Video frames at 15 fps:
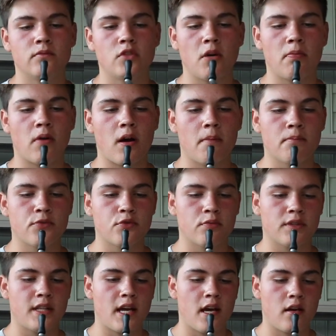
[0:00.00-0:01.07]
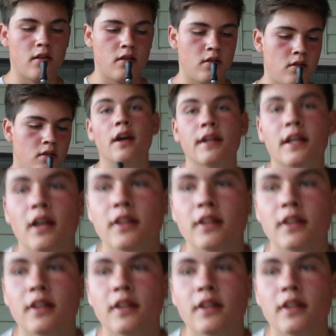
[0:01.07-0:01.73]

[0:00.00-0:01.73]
no problems with that. I